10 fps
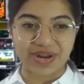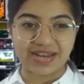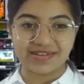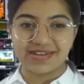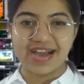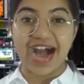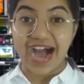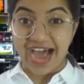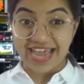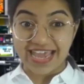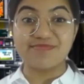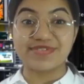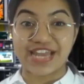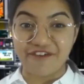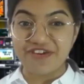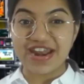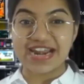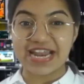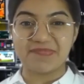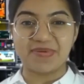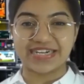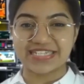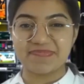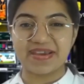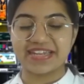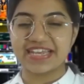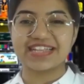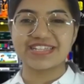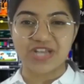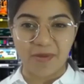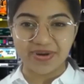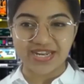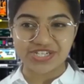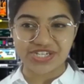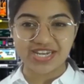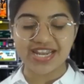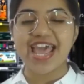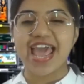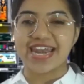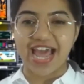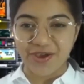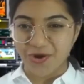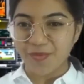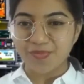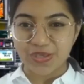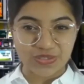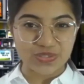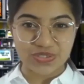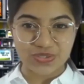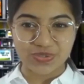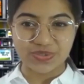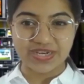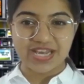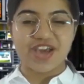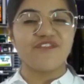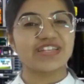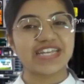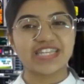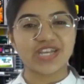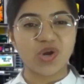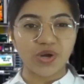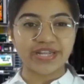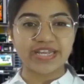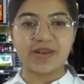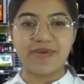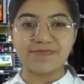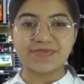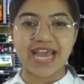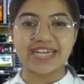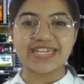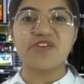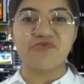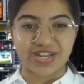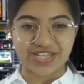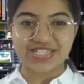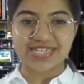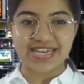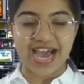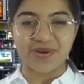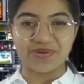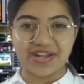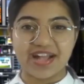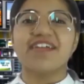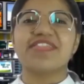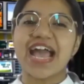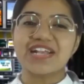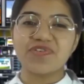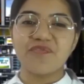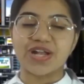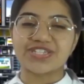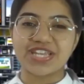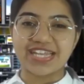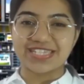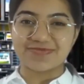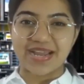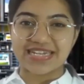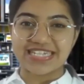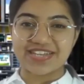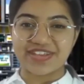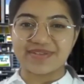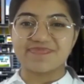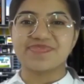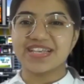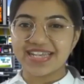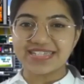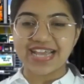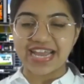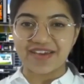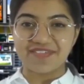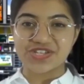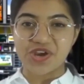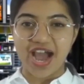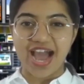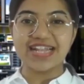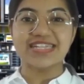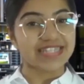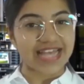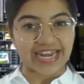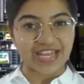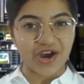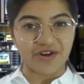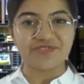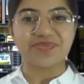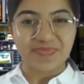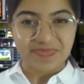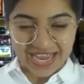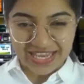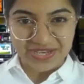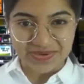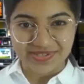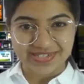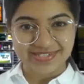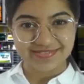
April. I am definitely participating in this competition and I hope you do too. Visit the Codingal website and register now. Thanks for watching KidzByte TV. This is Kairavi Chauhan signing off. Thank you.